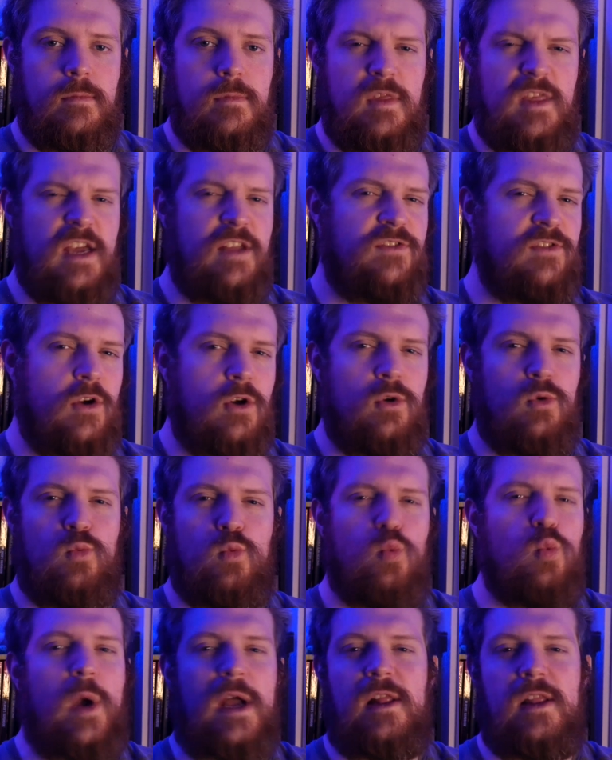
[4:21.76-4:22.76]
That's all
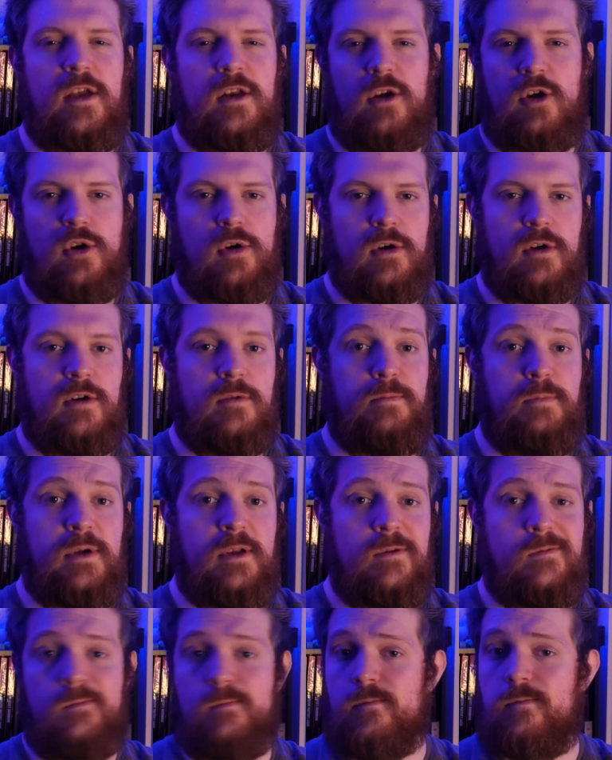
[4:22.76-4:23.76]
well and good,
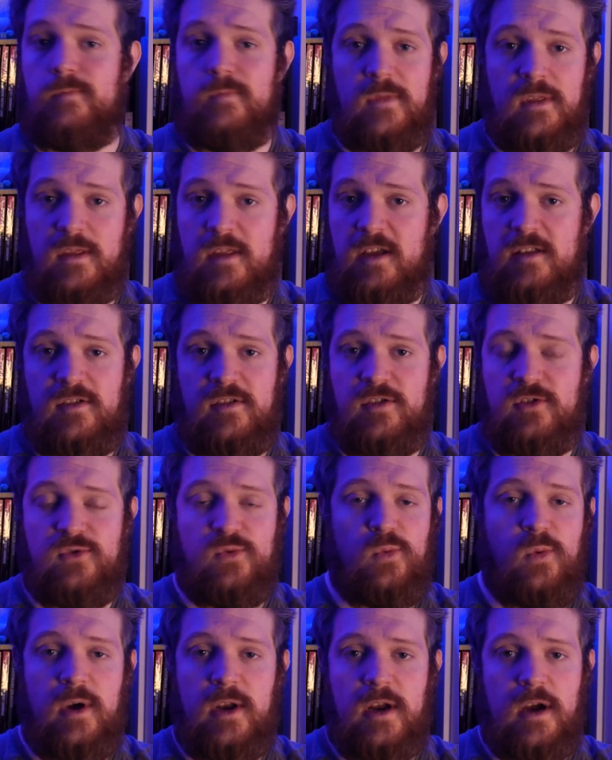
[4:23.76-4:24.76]
but that's
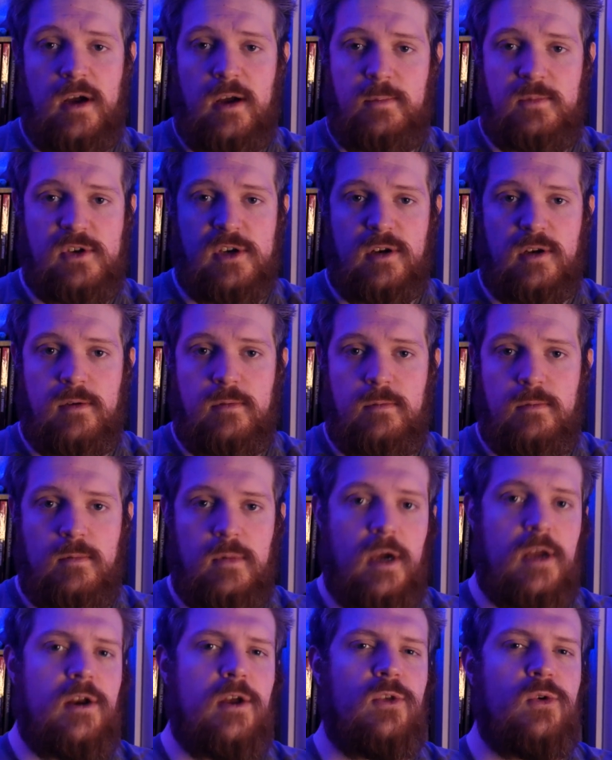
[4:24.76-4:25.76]
just one option.
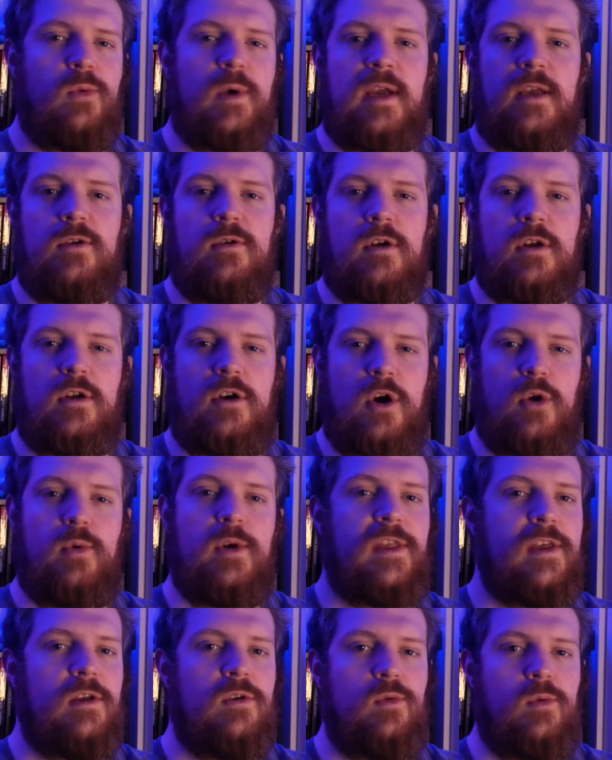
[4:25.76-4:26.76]
Another way you could go
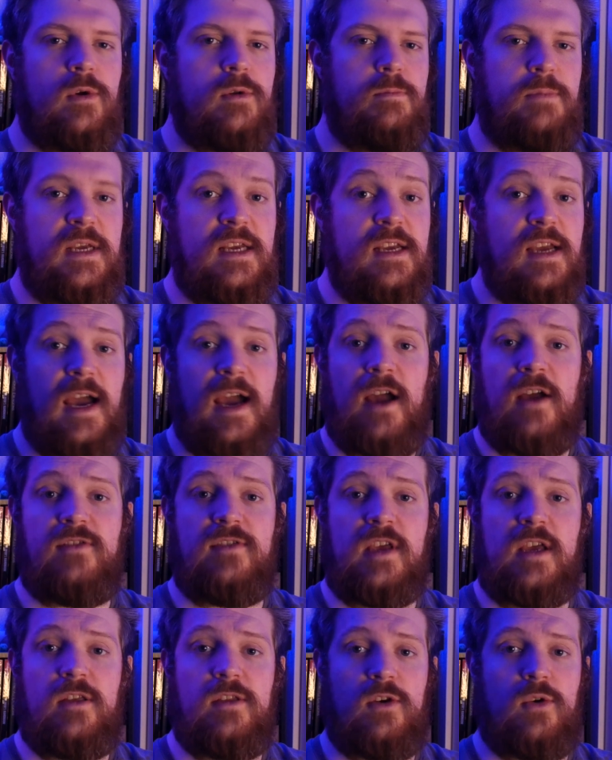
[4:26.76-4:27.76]
with it would be
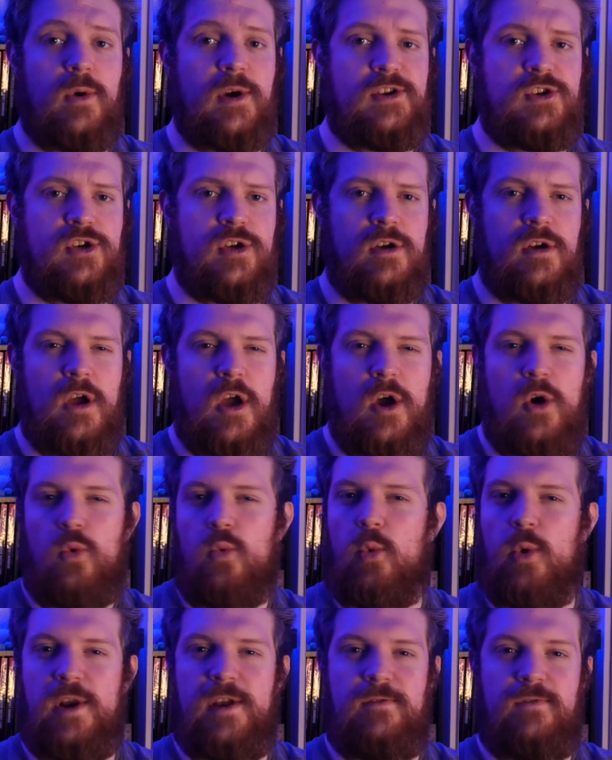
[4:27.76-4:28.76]
asking the question,
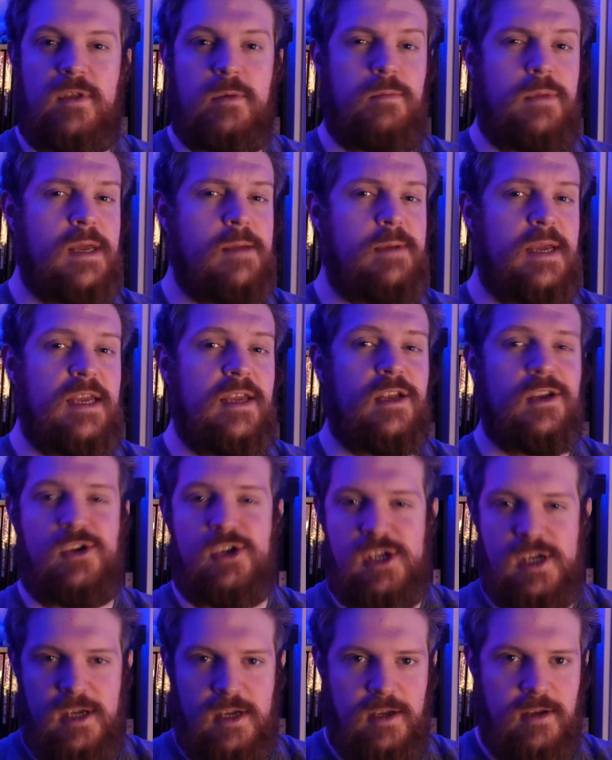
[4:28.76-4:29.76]
what if the
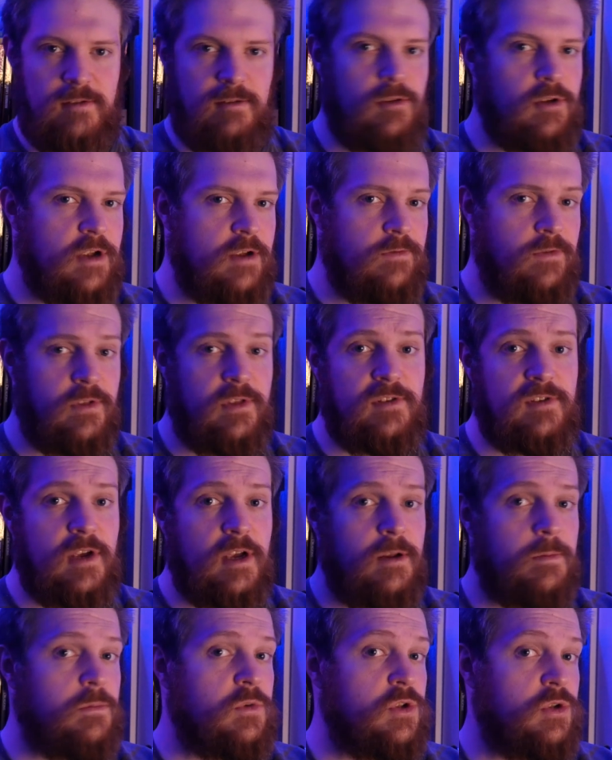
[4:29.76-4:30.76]
BBEG is looking for this
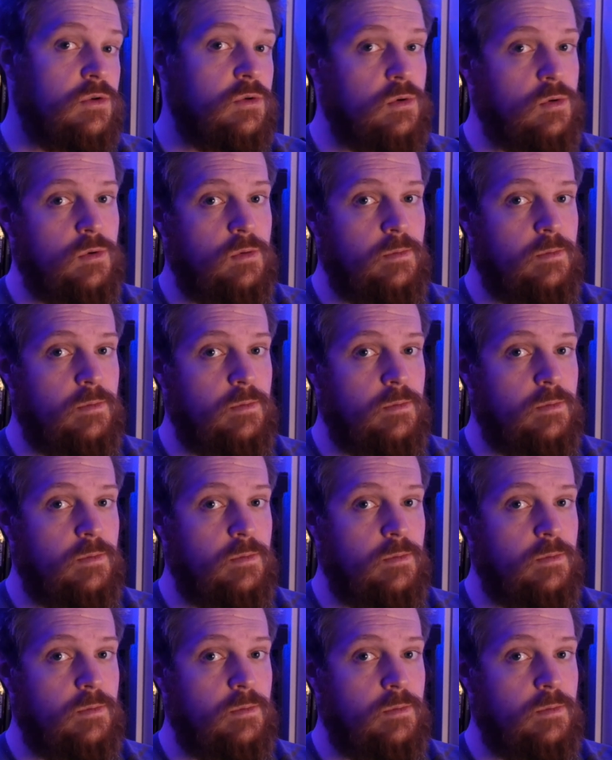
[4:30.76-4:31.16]
item too?